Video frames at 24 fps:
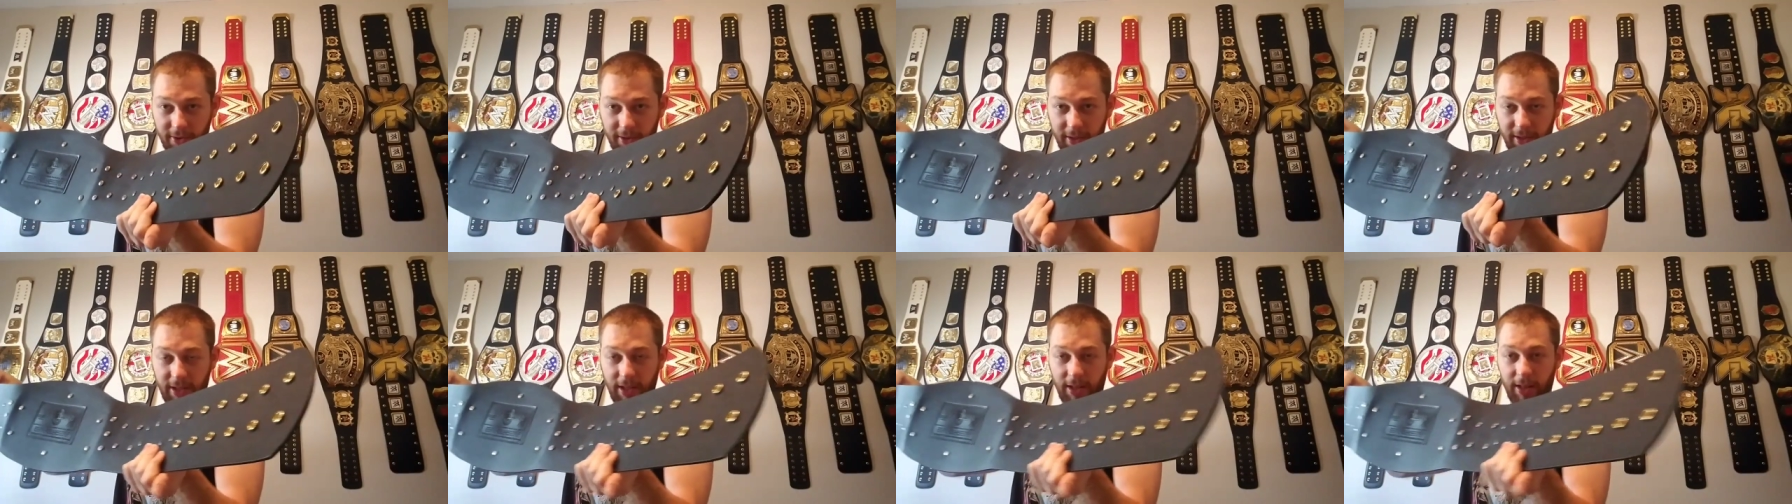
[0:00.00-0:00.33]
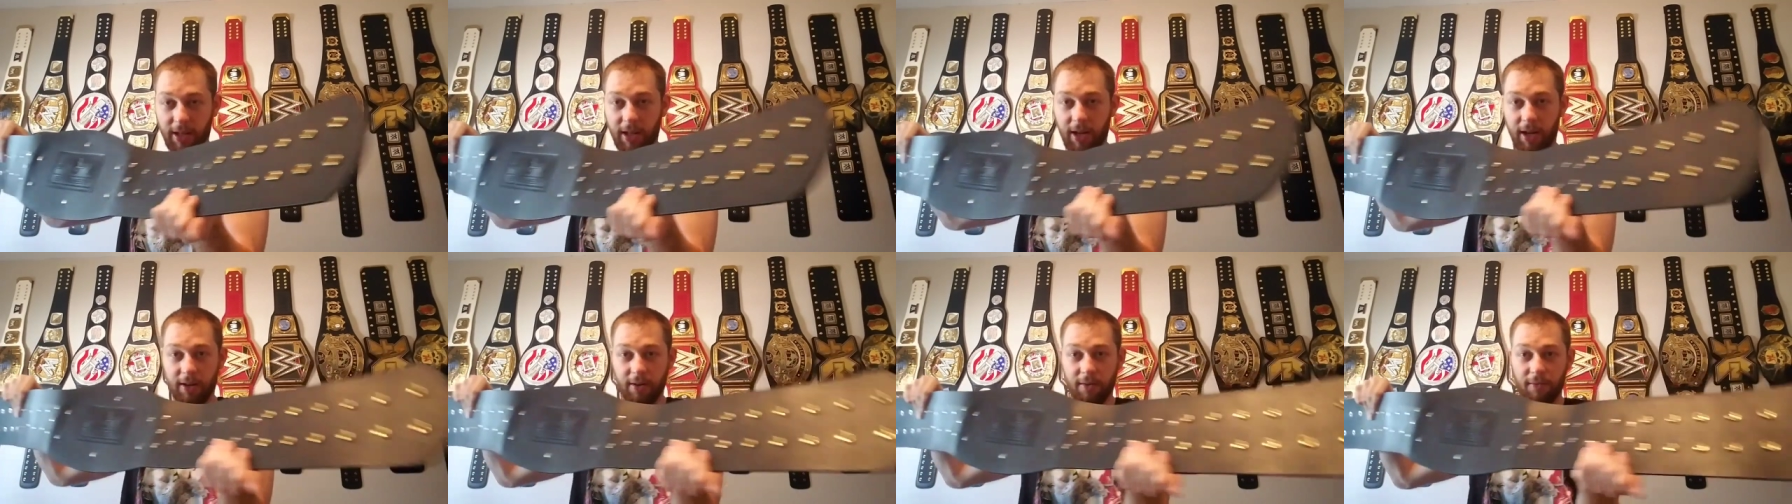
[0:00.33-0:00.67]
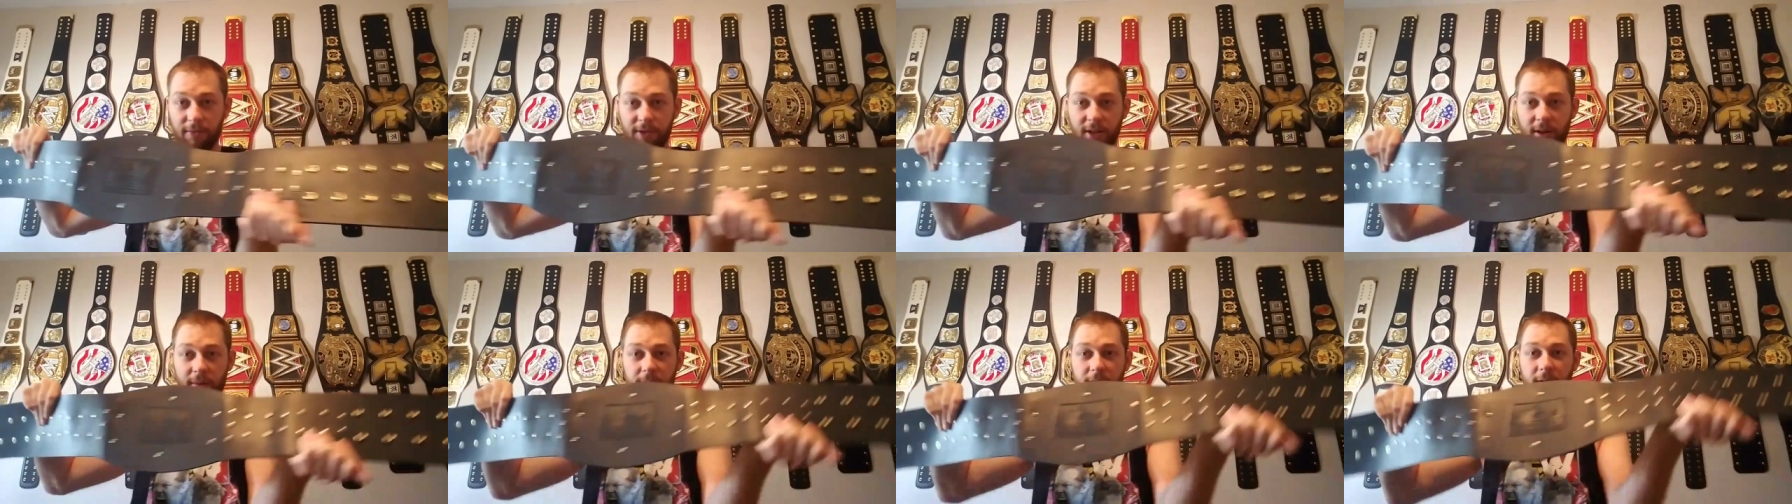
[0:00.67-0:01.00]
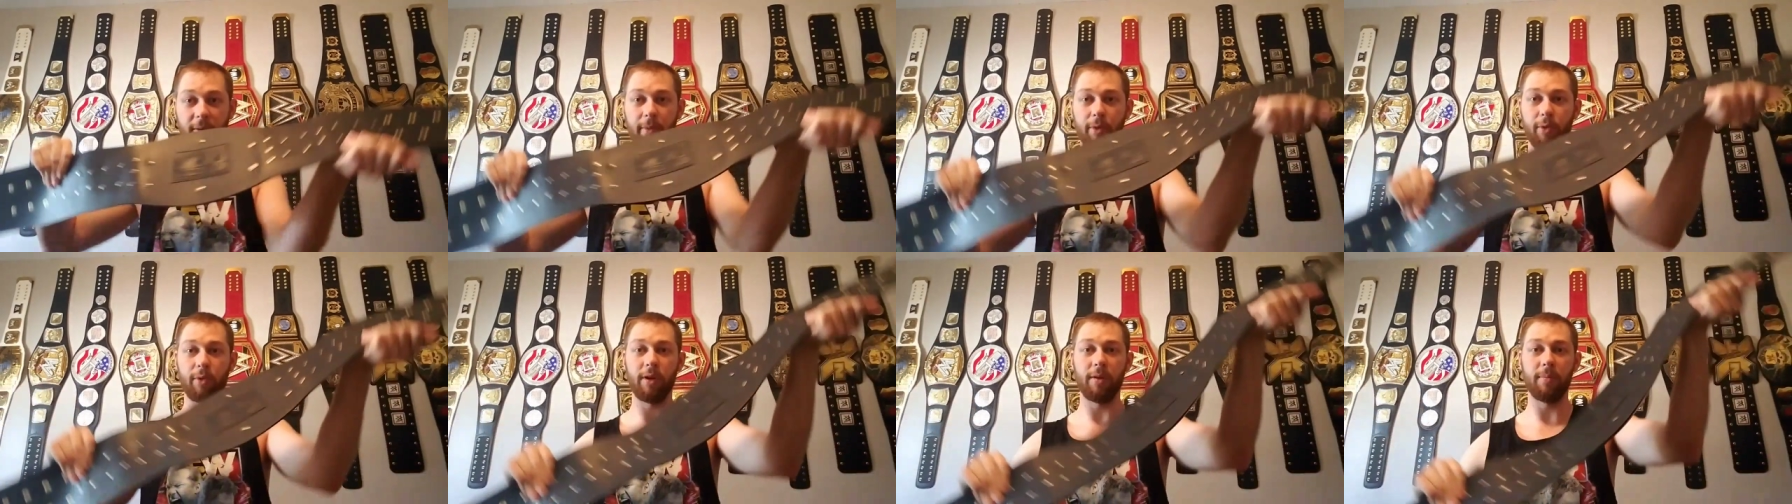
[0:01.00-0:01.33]
than a lot of
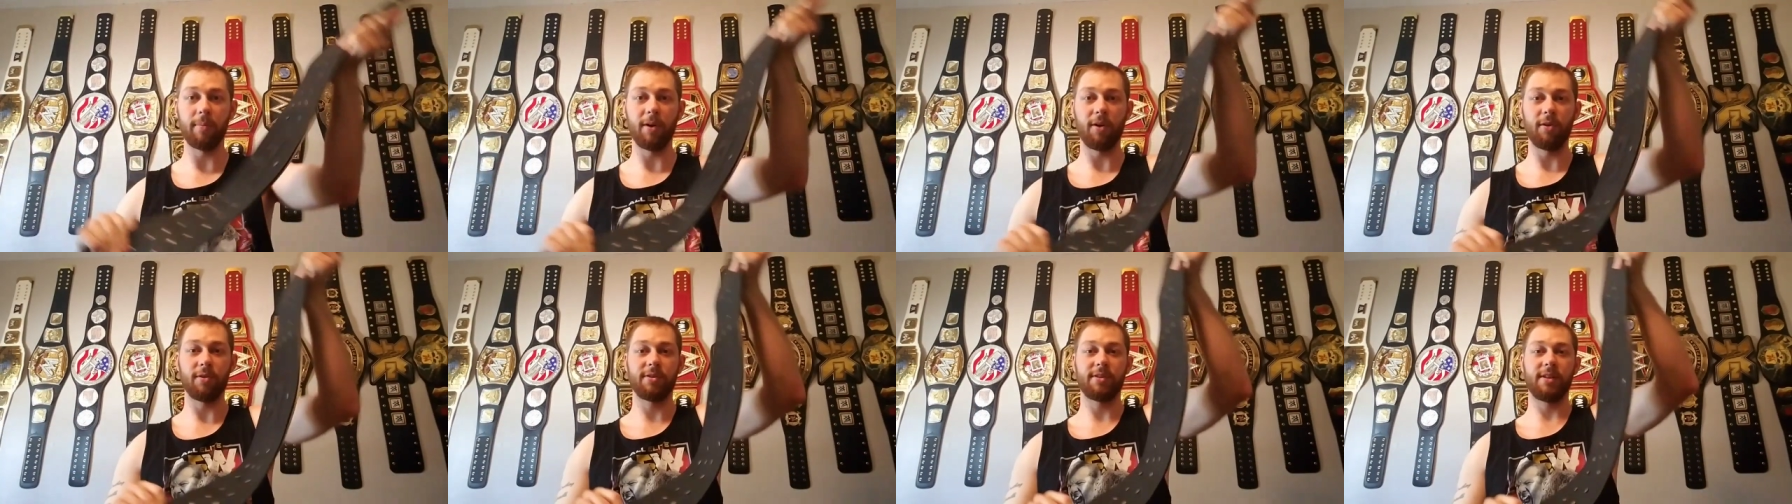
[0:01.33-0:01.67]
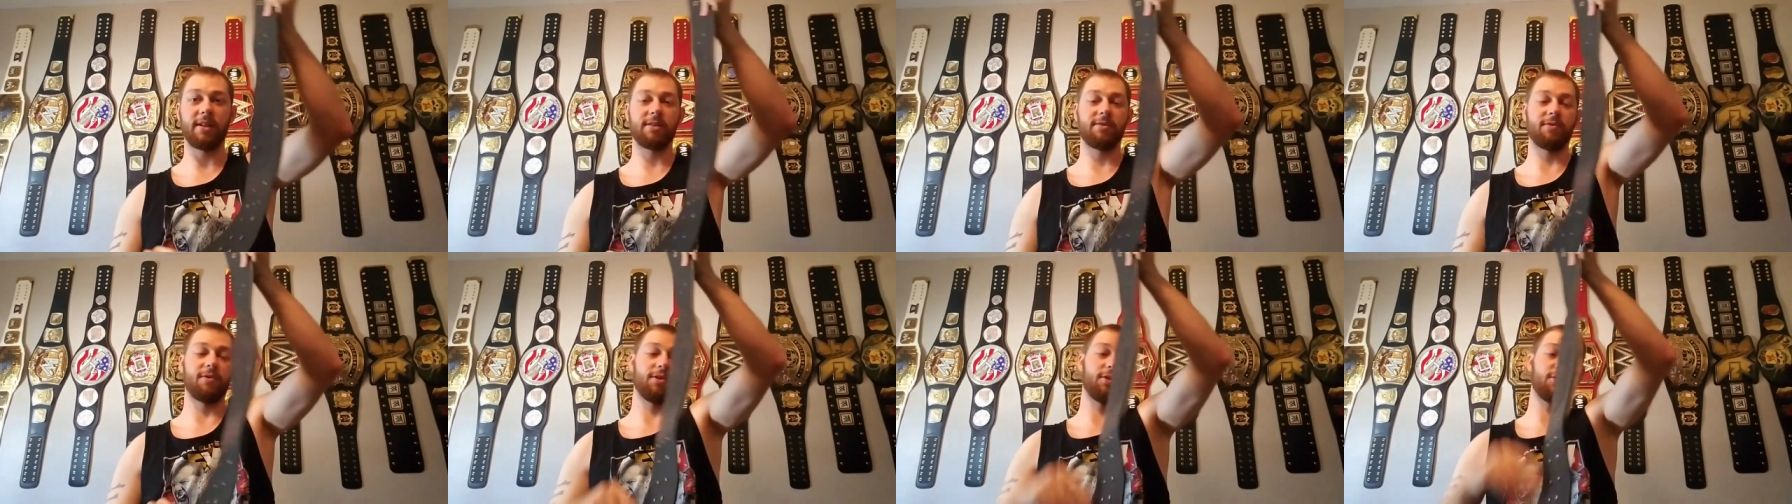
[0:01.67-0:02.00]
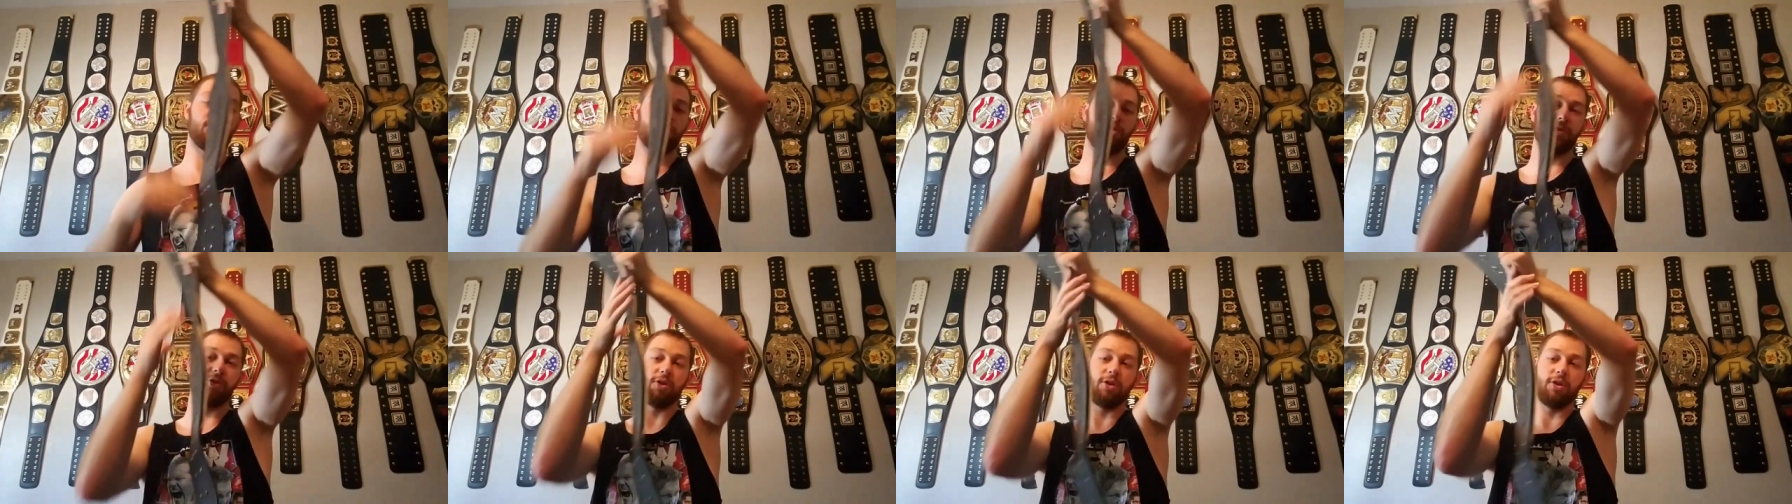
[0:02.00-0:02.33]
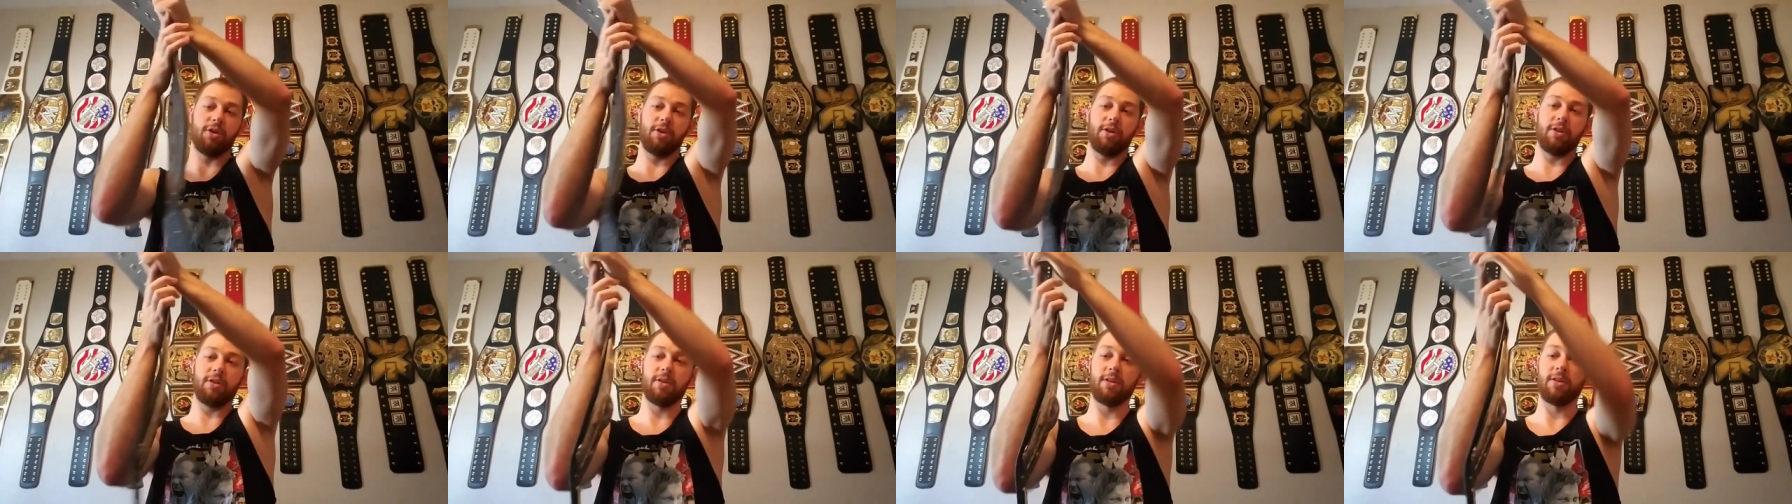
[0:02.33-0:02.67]
WWE belts, that's for
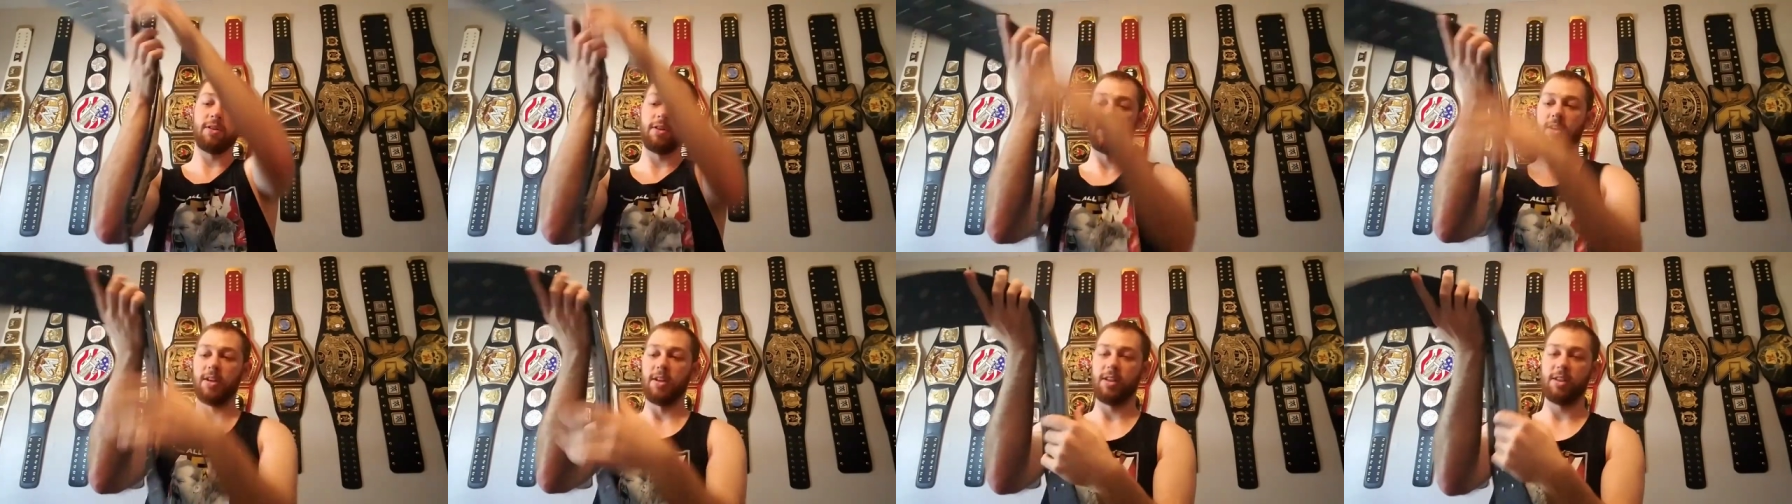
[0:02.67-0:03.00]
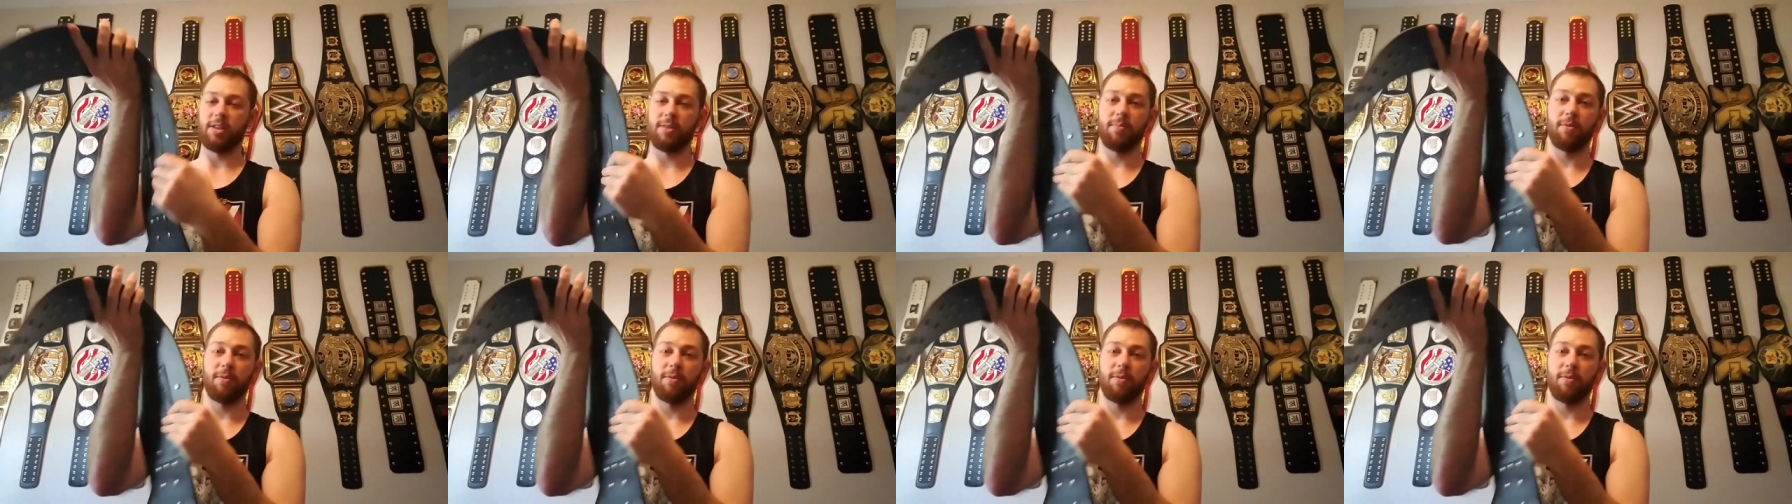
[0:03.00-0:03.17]
sure. It's